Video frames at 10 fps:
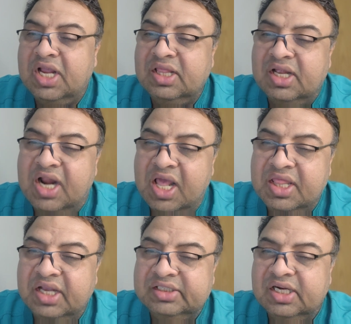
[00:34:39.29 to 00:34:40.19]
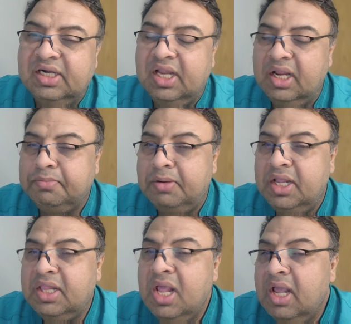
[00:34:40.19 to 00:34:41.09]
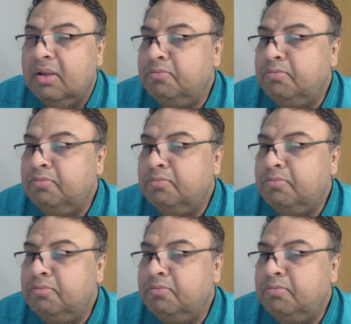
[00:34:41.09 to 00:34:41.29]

and the dissection takes place